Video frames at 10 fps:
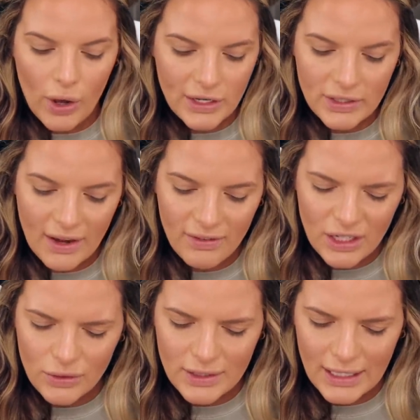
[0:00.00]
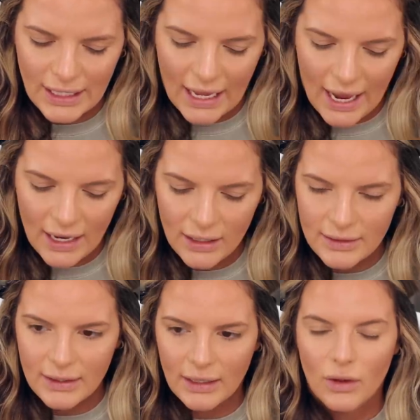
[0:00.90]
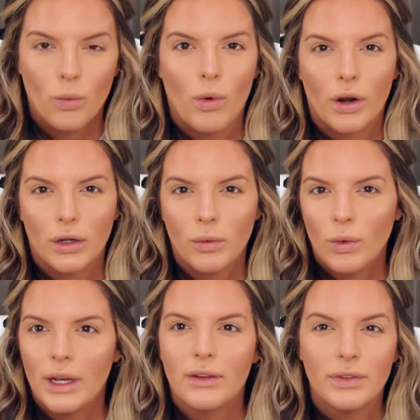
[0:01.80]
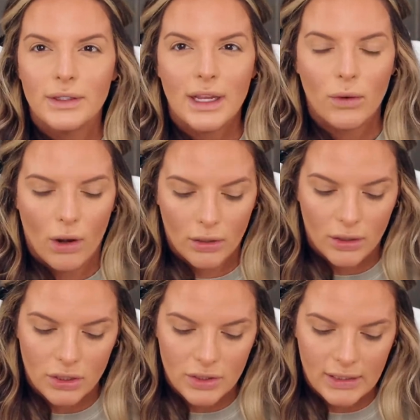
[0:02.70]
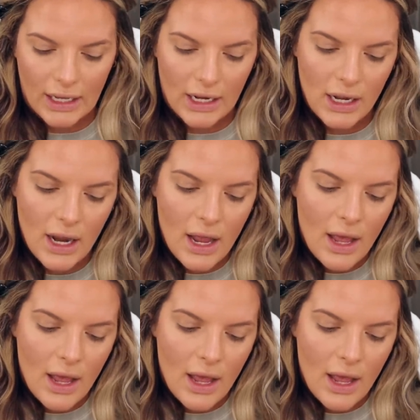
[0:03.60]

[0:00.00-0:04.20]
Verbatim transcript: I just haven't used it again. It's like the water one. It feels like water on your skin.